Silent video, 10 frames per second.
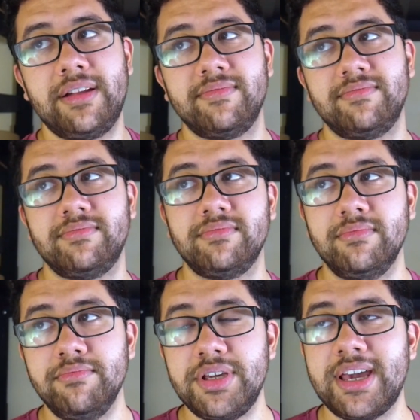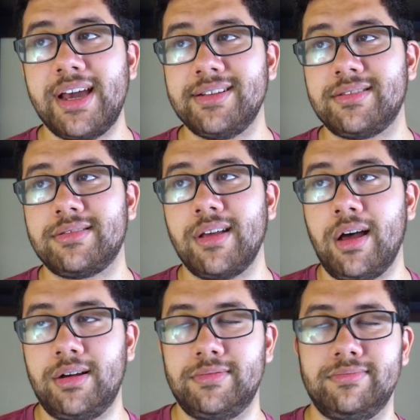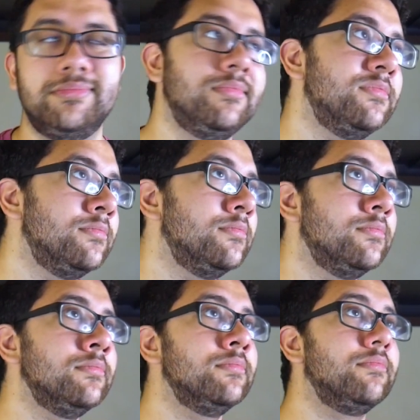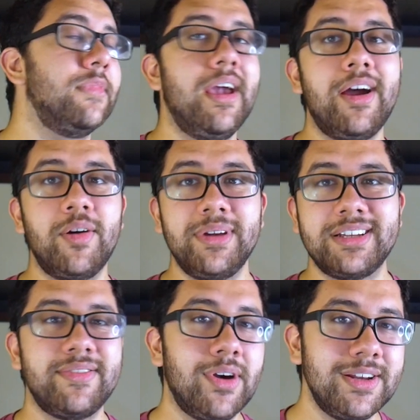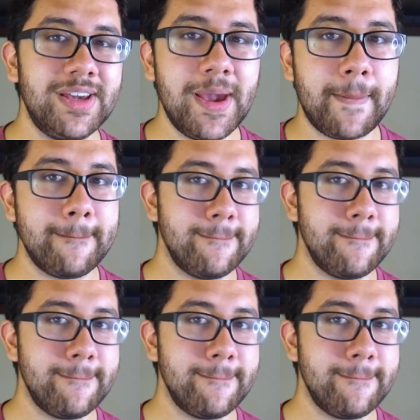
that BS. Um, yeah, hope you guys have a great day.